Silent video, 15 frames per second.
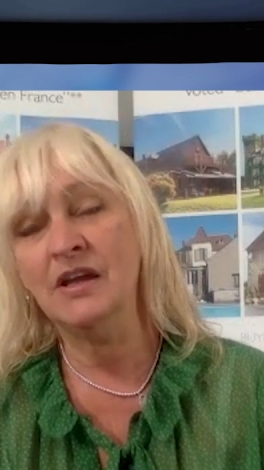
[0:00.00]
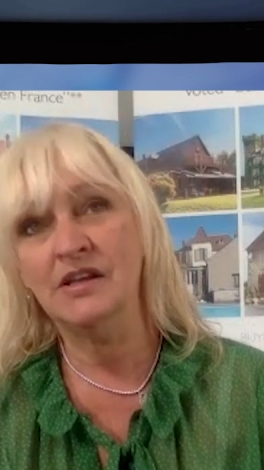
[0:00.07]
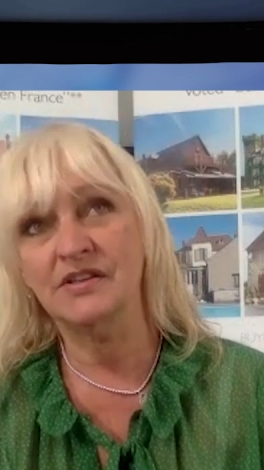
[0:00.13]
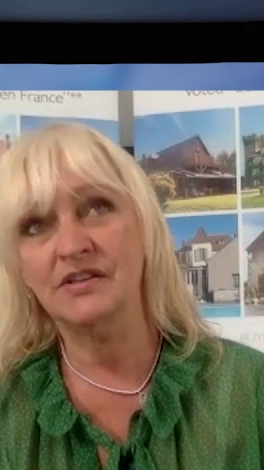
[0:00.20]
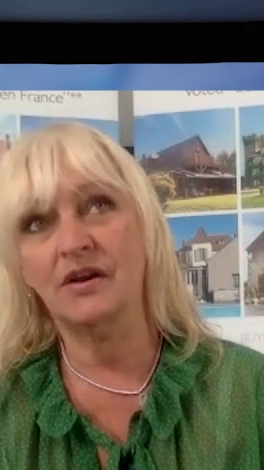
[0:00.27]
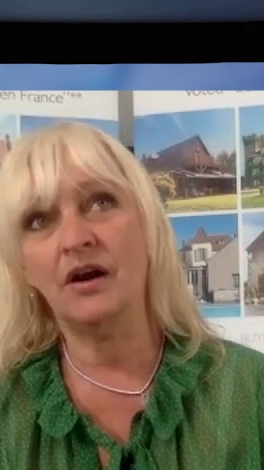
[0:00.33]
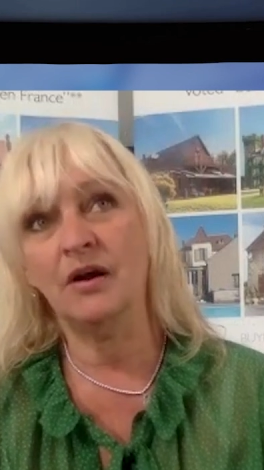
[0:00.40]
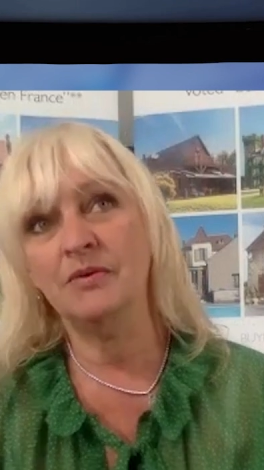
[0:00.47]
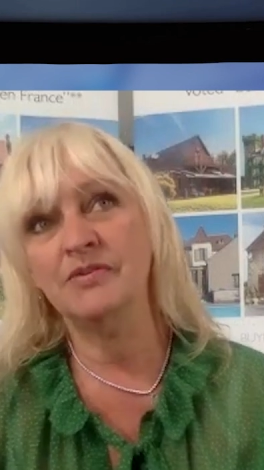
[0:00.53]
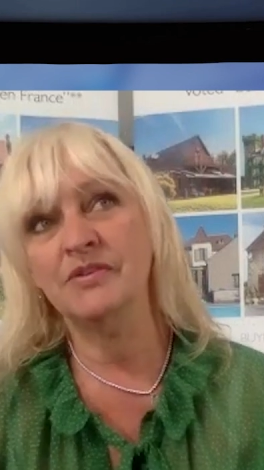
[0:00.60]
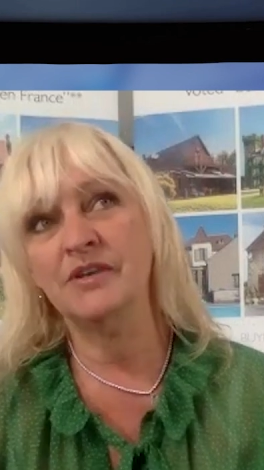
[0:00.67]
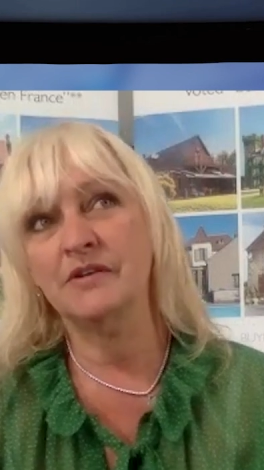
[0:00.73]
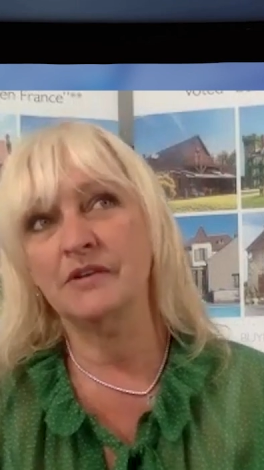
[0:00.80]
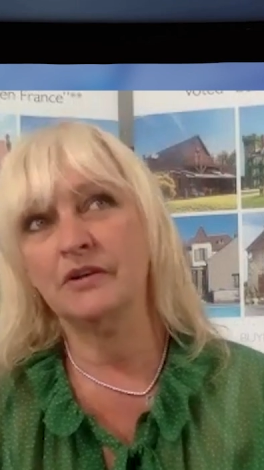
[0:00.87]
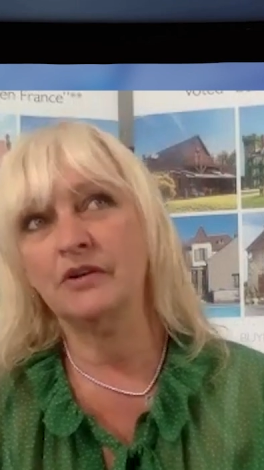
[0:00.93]
So I would
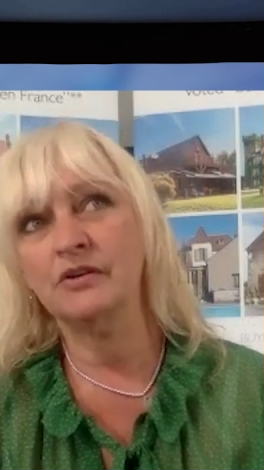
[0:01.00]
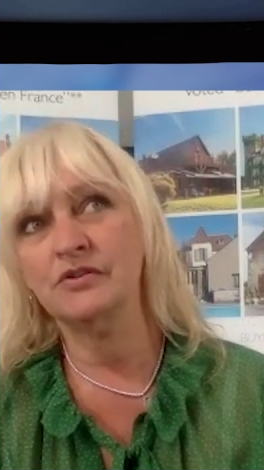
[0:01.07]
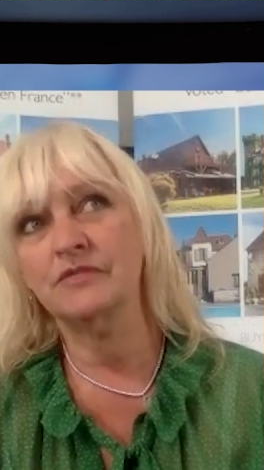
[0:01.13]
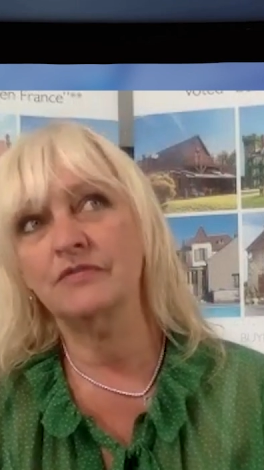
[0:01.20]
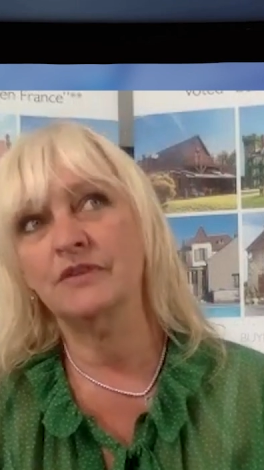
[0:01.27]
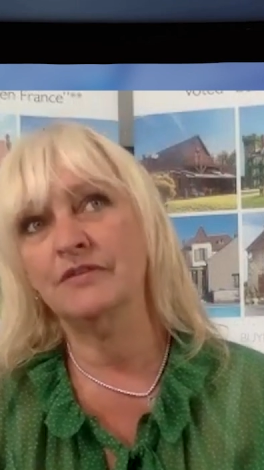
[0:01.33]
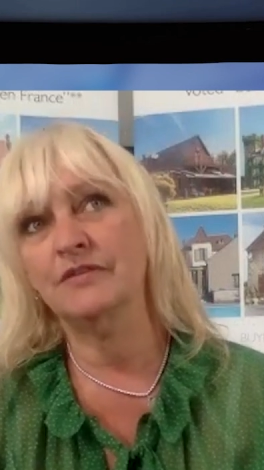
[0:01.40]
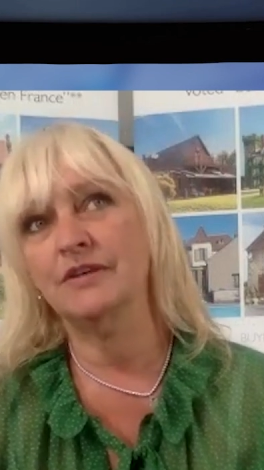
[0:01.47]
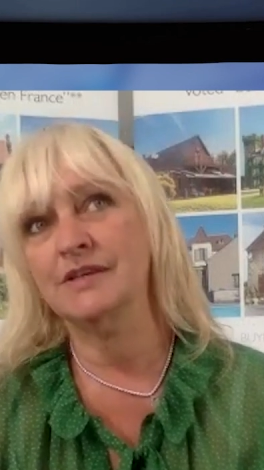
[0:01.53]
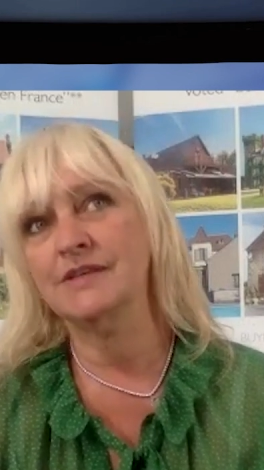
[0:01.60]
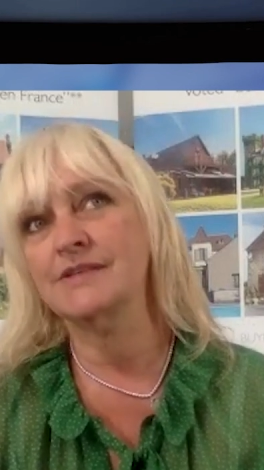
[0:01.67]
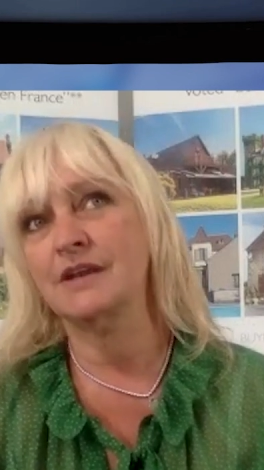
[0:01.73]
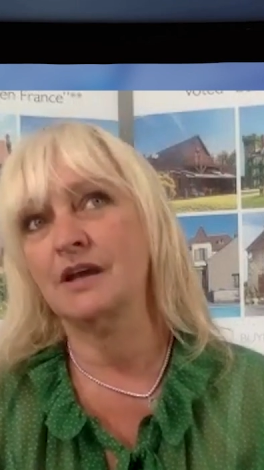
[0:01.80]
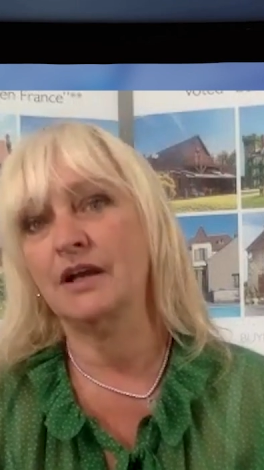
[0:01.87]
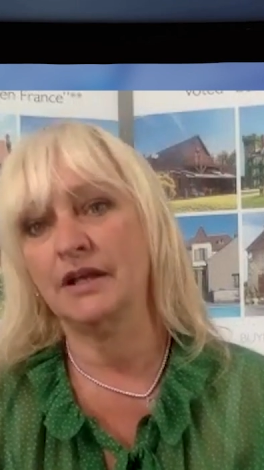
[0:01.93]
say that the cost of living
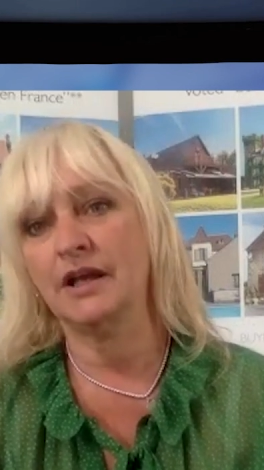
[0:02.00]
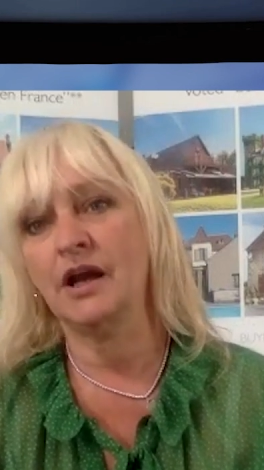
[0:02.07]
is slightly